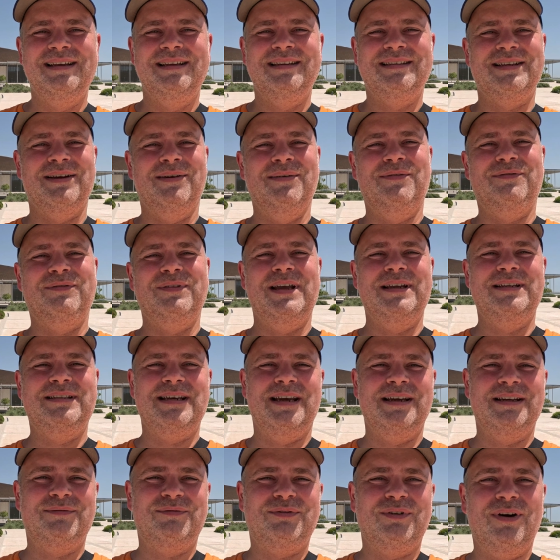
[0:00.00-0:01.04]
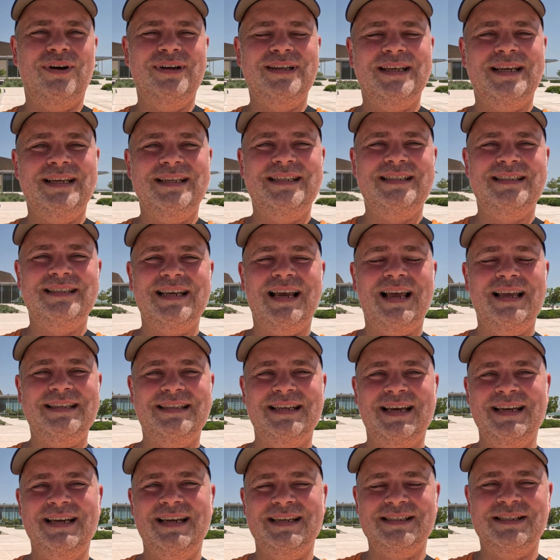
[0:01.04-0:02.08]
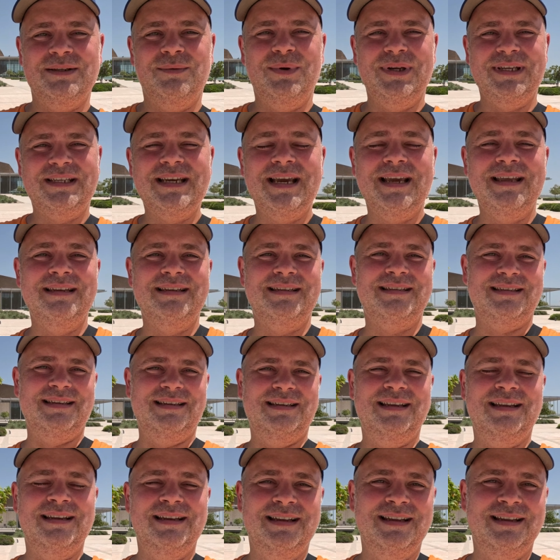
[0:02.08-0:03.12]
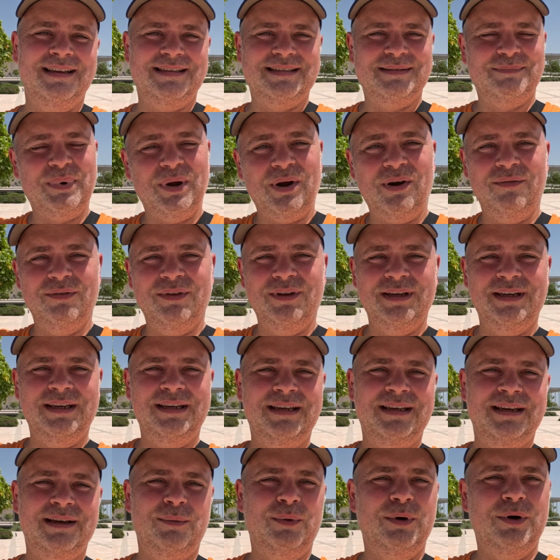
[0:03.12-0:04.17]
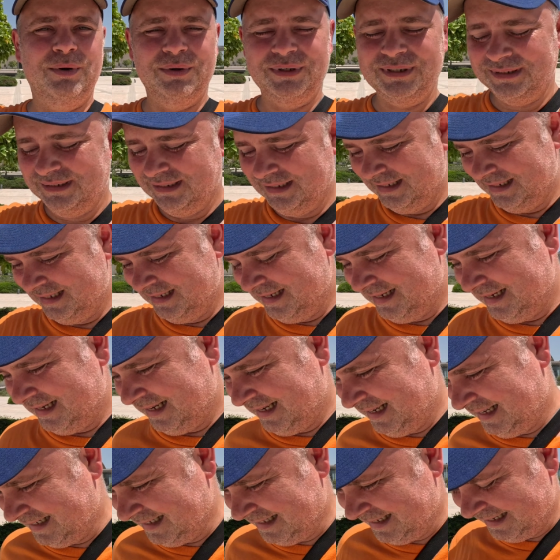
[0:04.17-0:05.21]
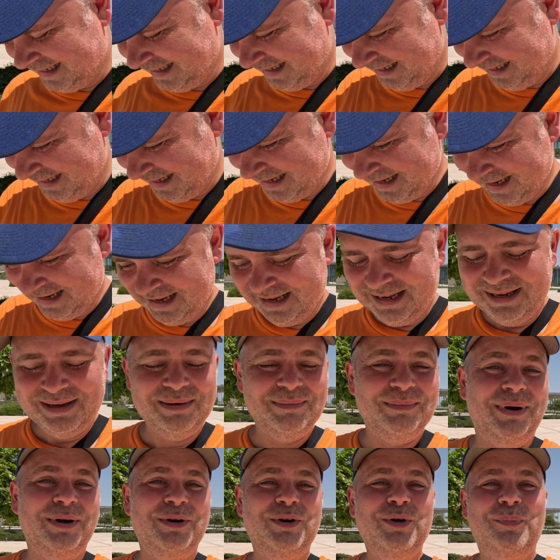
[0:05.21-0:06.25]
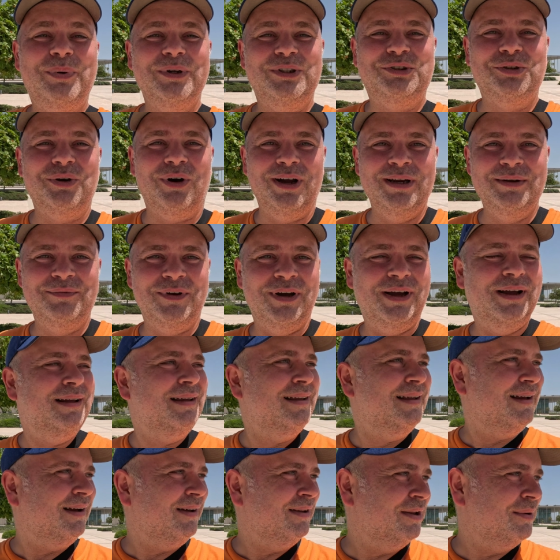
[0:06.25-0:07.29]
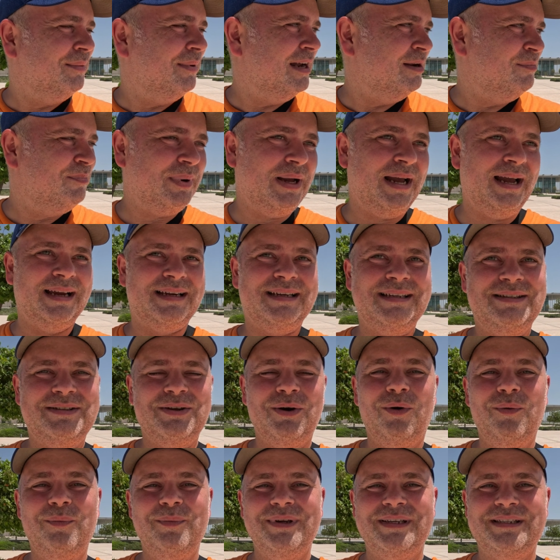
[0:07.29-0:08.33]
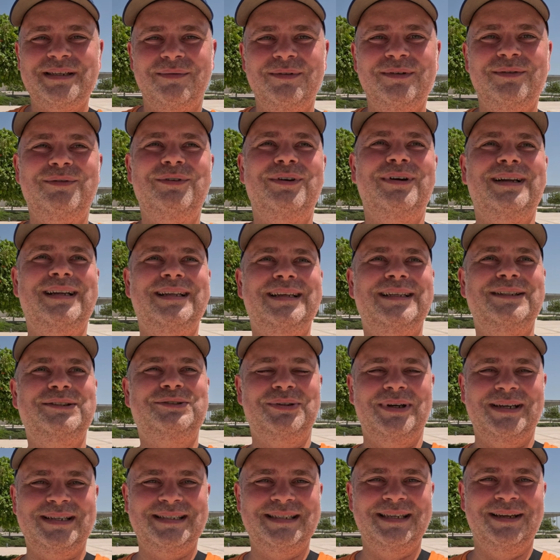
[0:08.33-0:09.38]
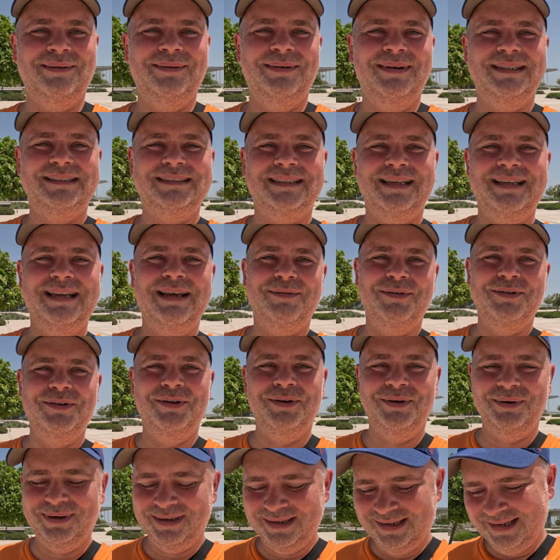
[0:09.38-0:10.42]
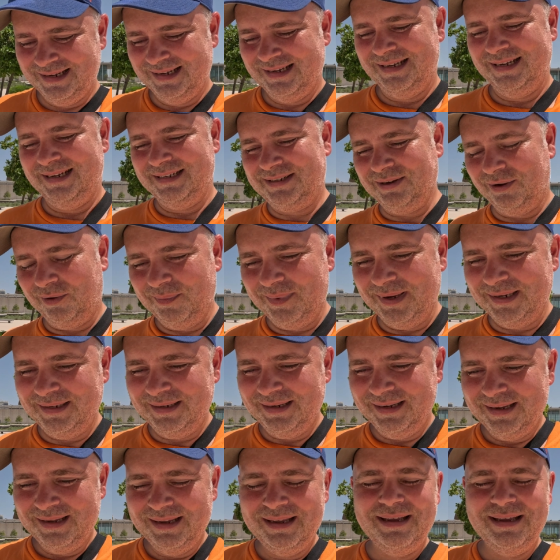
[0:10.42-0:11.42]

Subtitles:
So if they take Friday, Saturday as the weekend in this part of the world. And my Uber driver on the way back told me something really interesting which I never knew. He told me,